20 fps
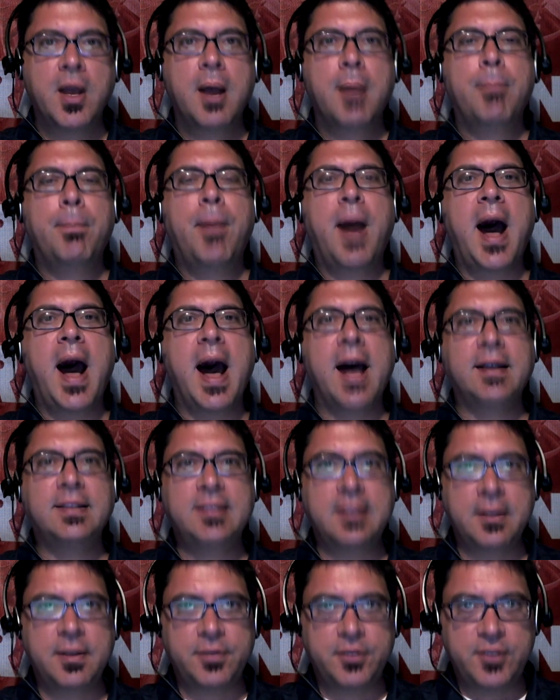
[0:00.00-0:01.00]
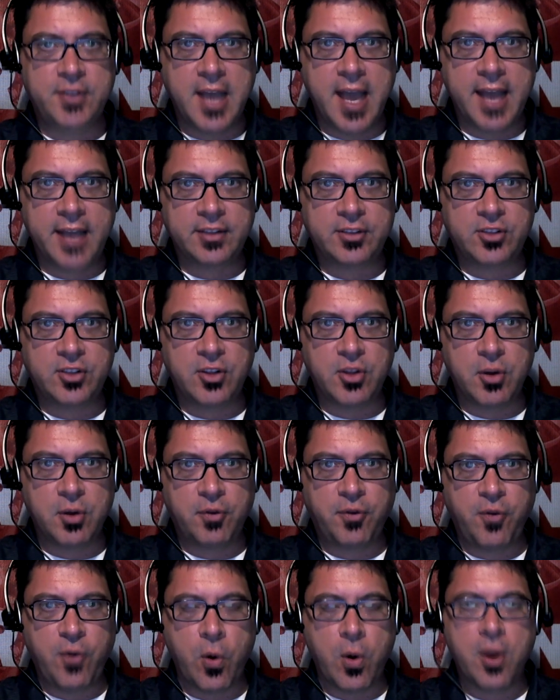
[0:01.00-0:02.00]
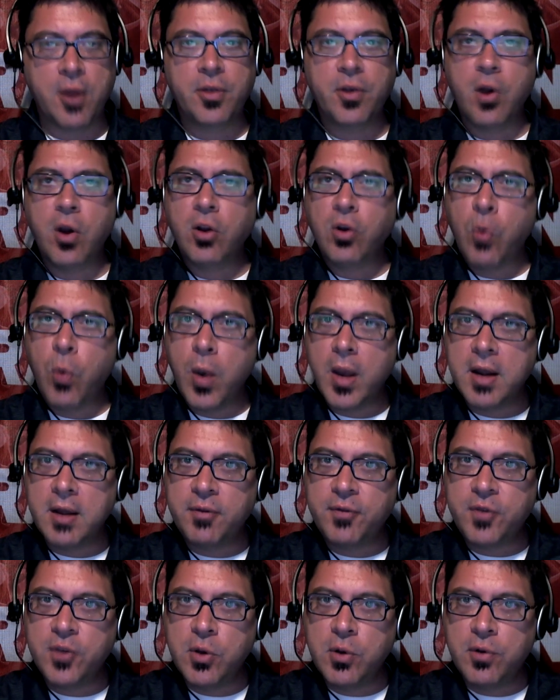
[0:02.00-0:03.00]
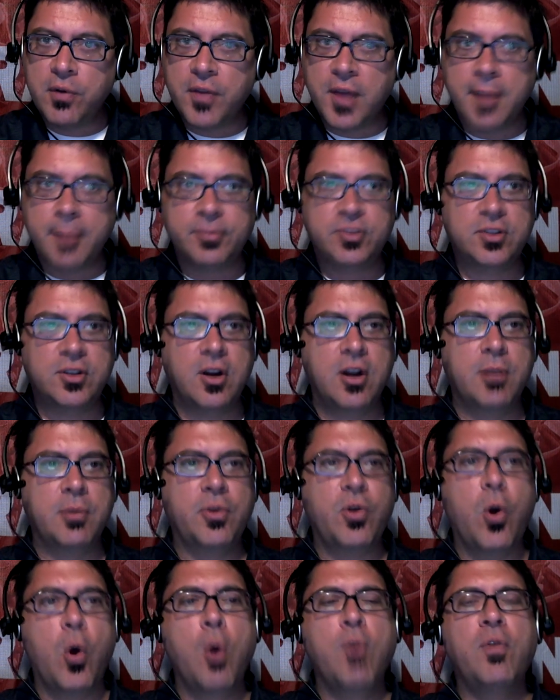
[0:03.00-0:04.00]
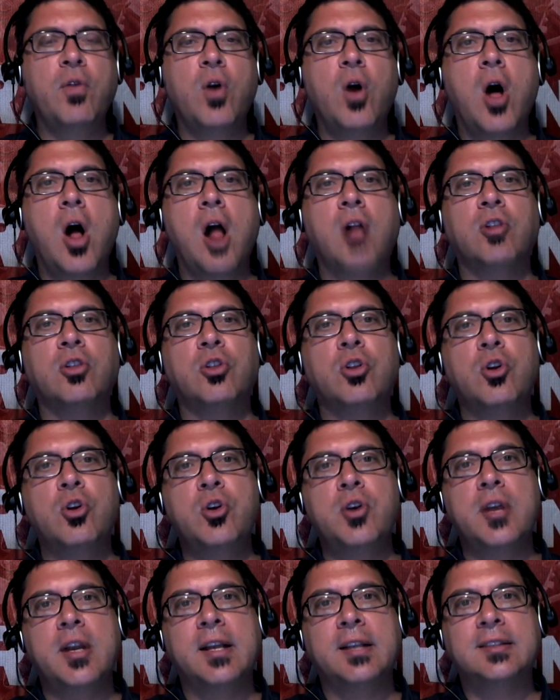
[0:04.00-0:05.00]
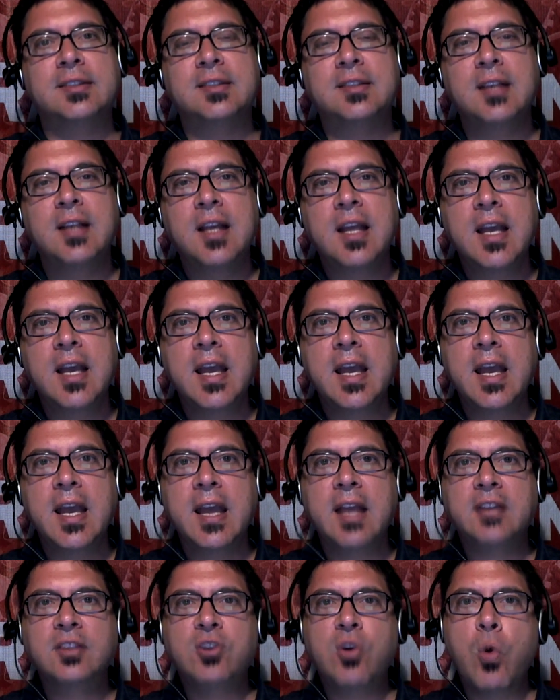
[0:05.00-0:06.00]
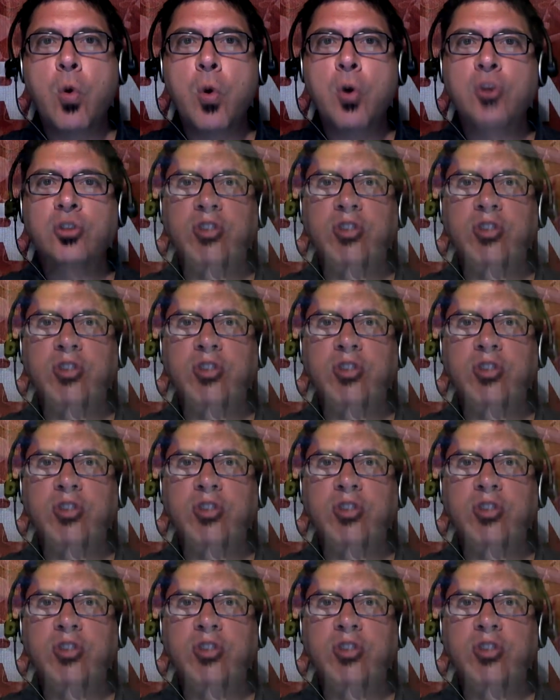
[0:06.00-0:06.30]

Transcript: positive signs to look for, and there are quite a few of them, starting with overall alertness. Is a horse